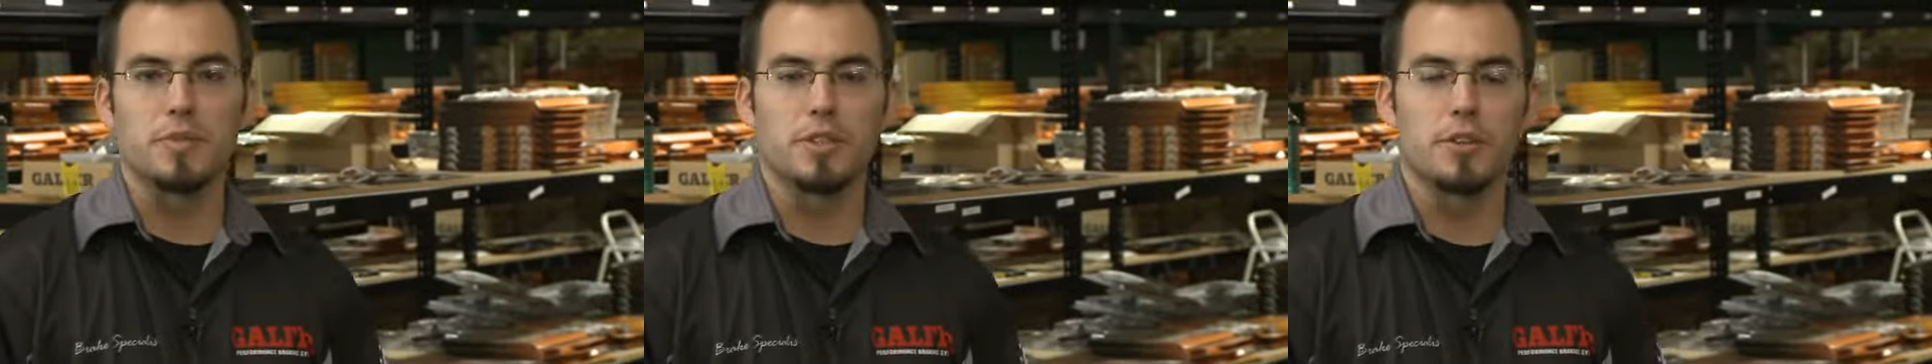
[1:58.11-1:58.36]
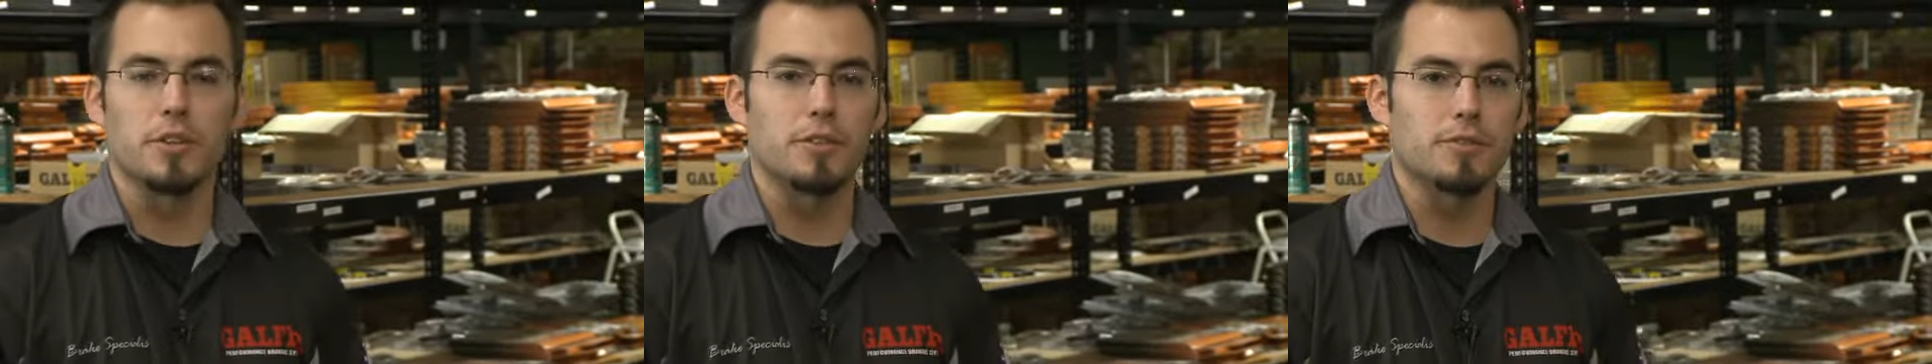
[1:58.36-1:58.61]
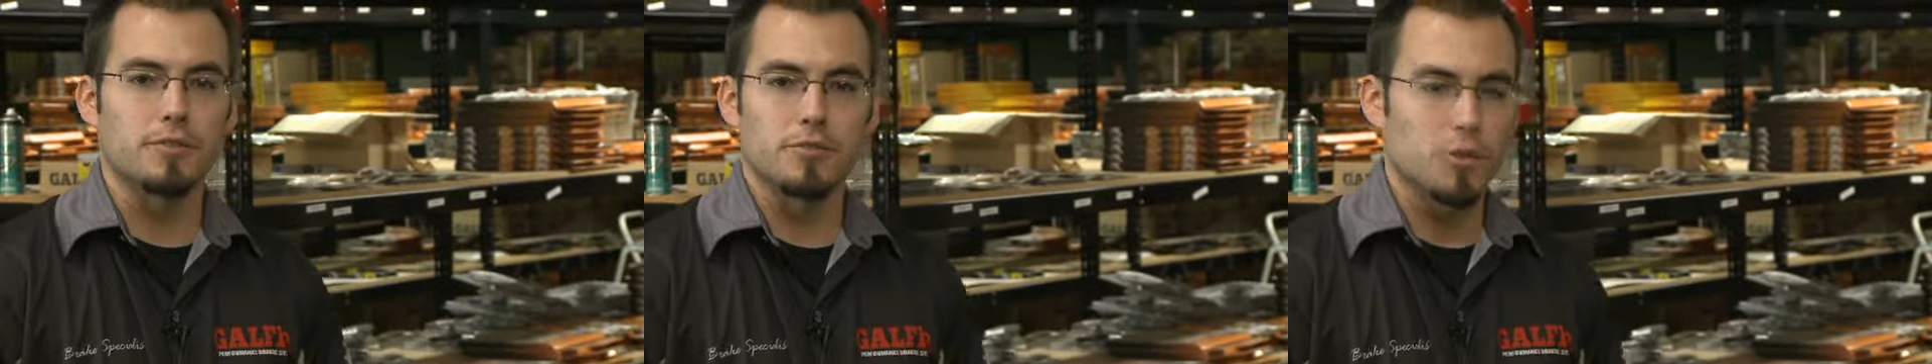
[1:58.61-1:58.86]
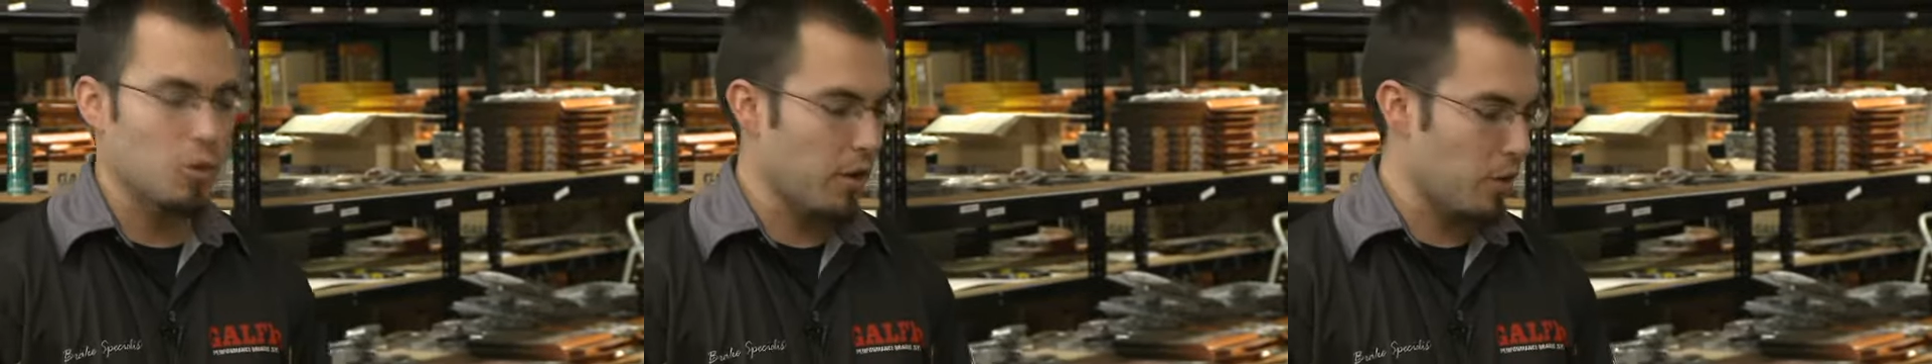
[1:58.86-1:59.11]
So there's
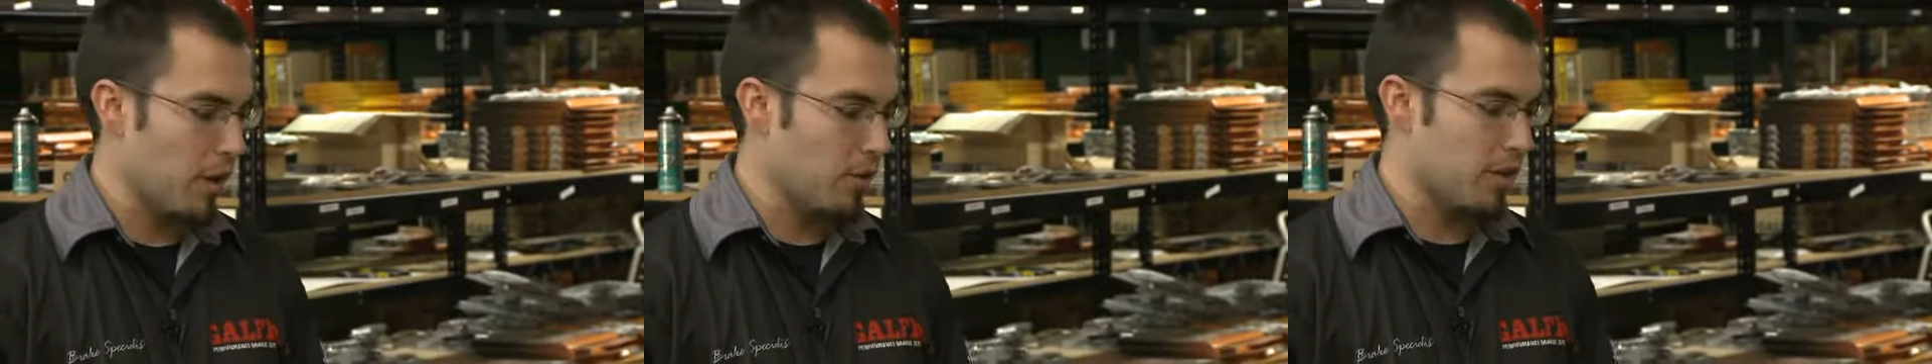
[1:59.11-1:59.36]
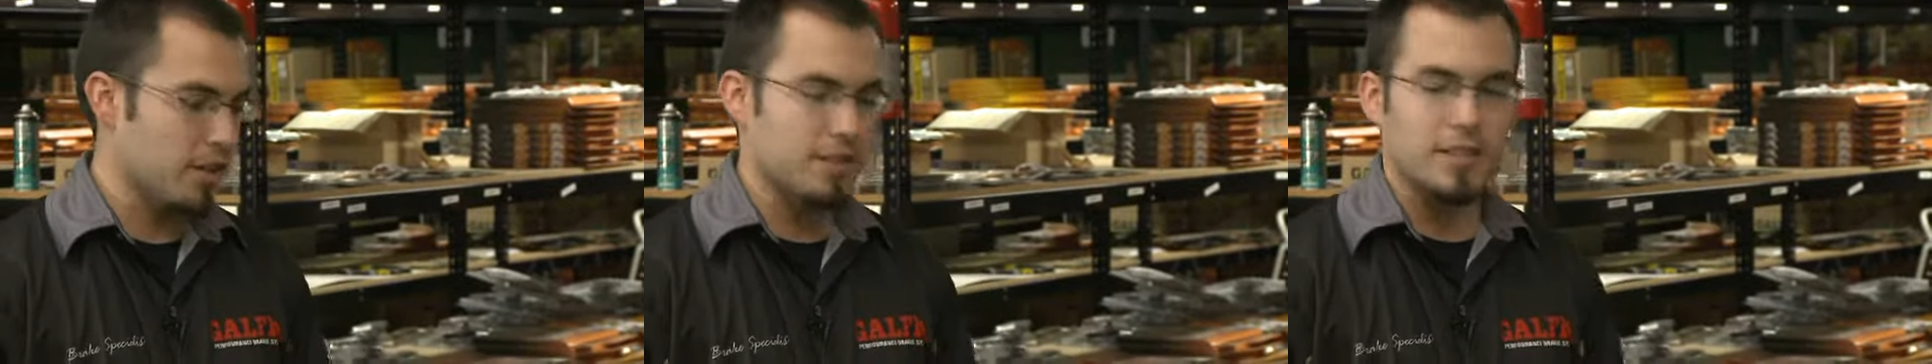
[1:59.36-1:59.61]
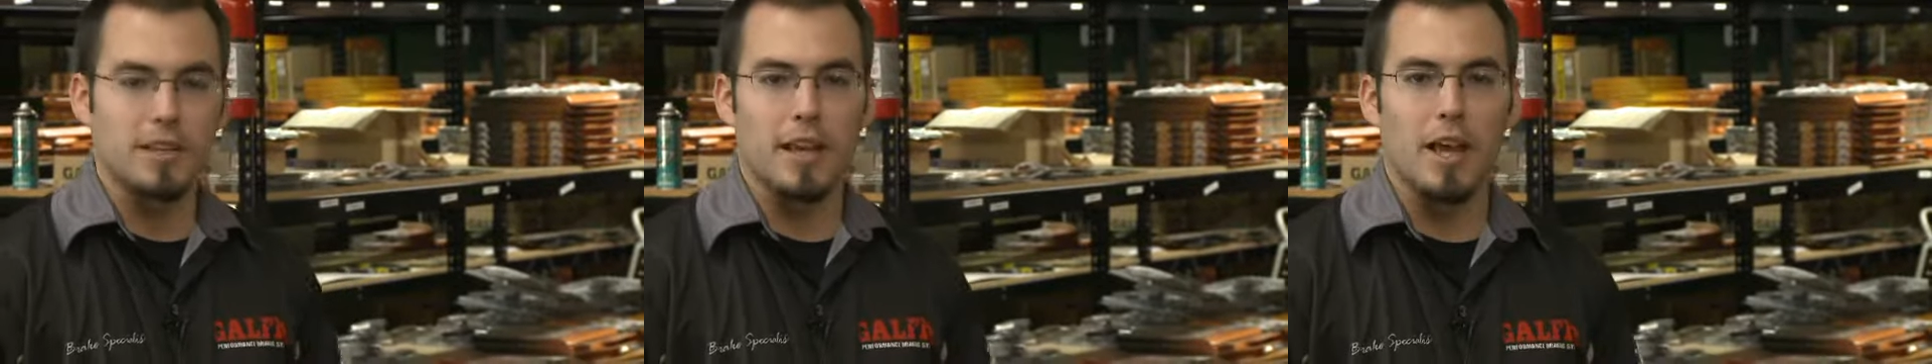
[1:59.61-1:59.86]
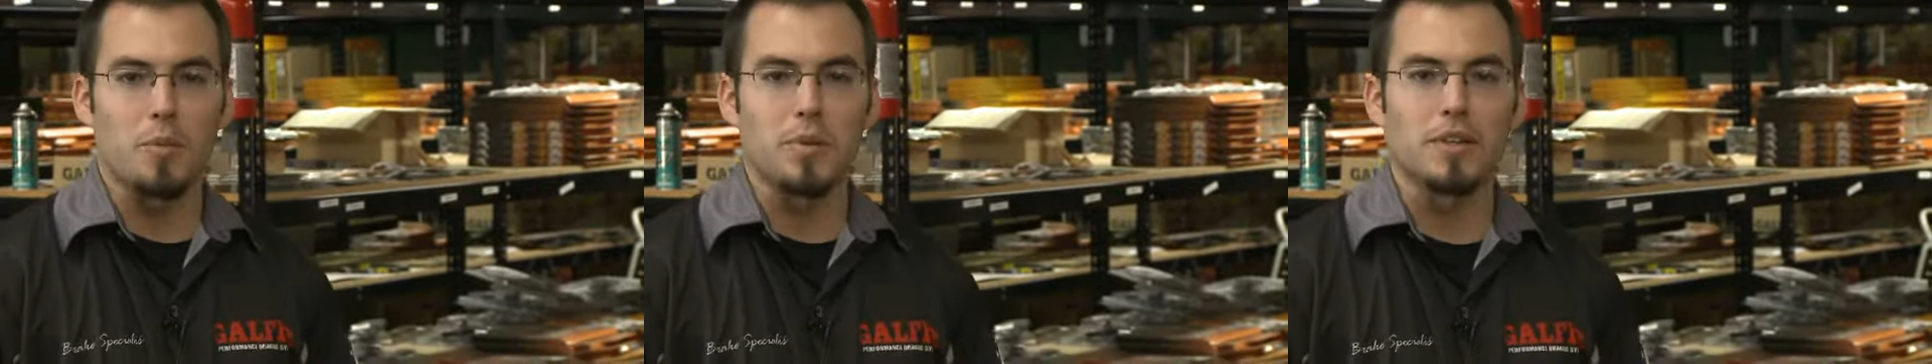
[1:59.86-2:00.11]
no way around it. It's going
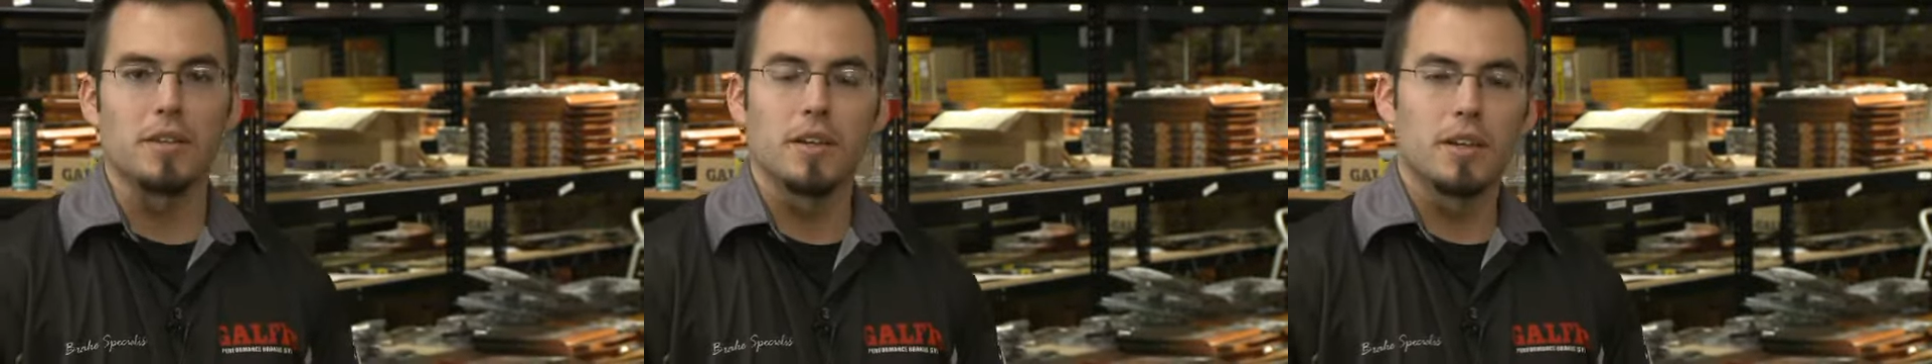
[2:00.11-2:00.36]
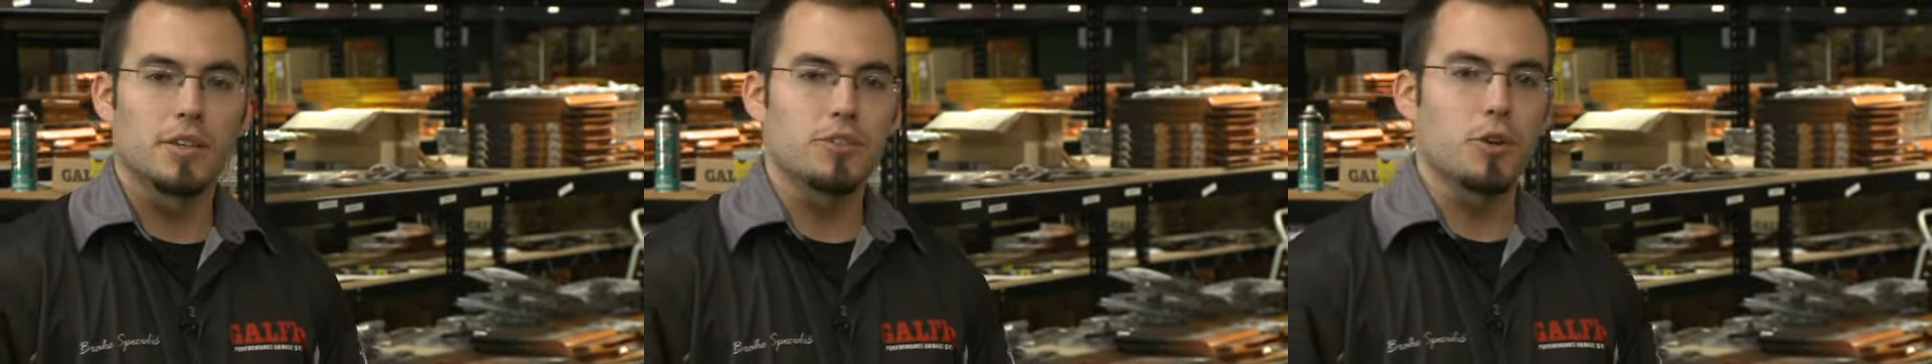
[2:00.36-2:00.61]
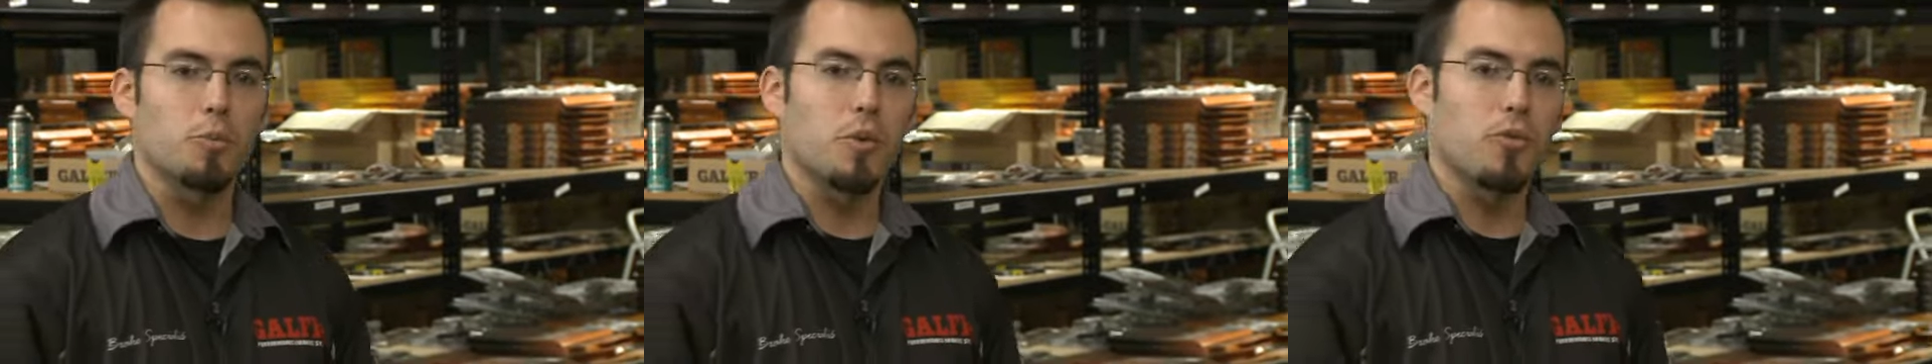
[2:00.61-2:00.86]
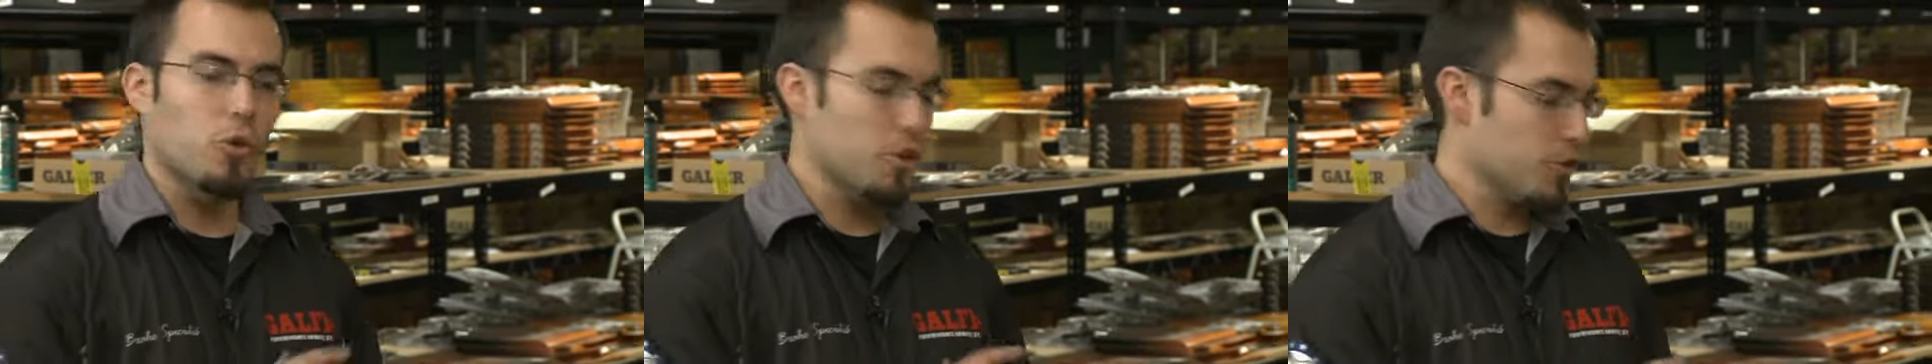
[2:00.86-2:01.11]
to happen. So
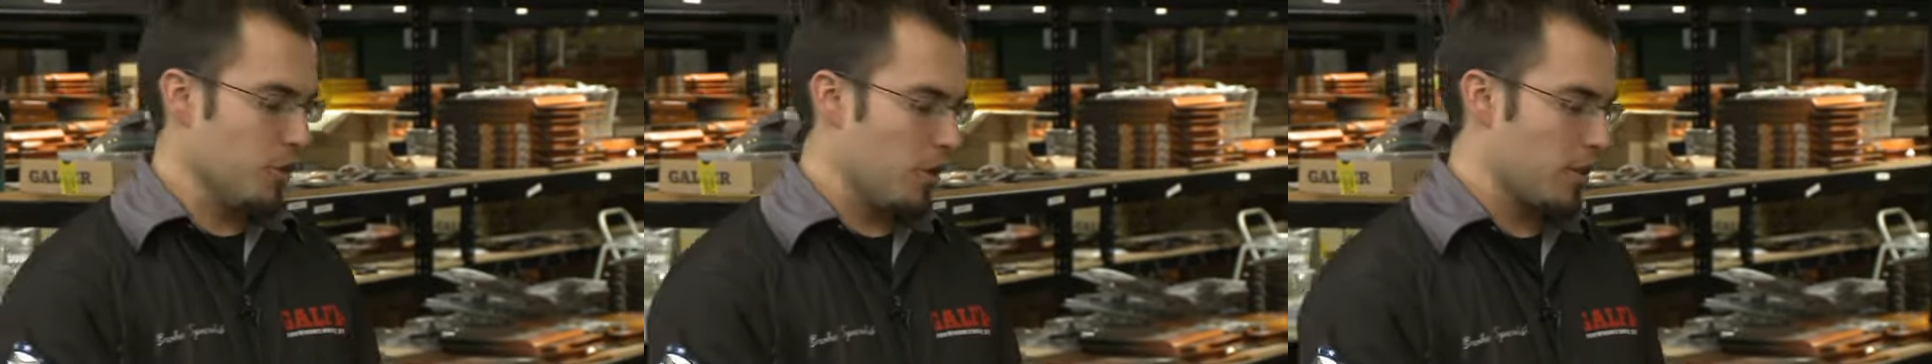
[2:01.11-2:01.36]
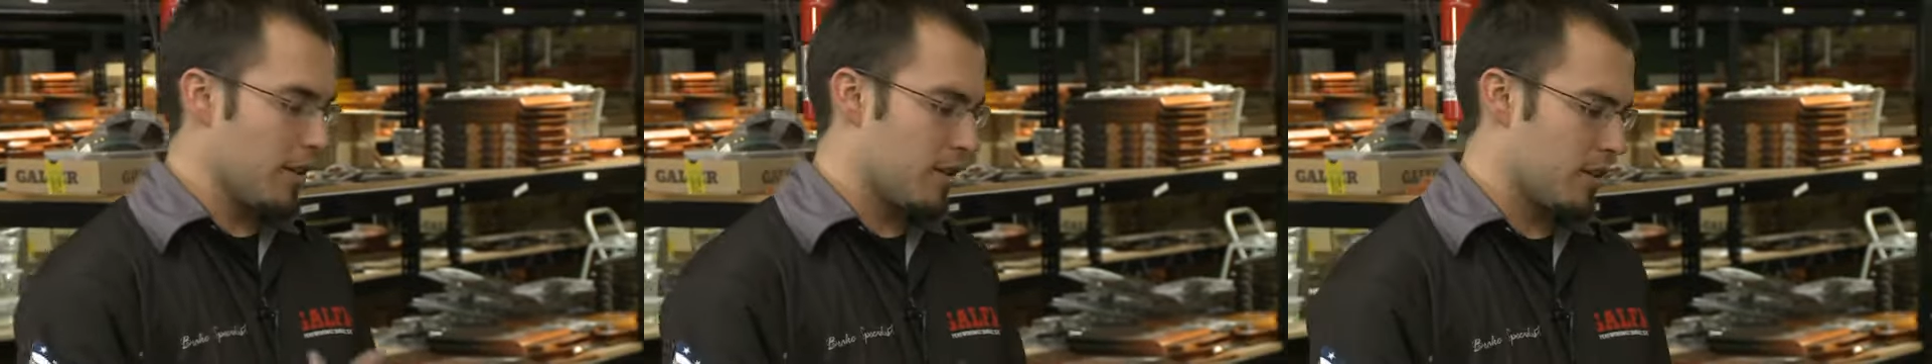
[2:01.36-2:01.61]
before you start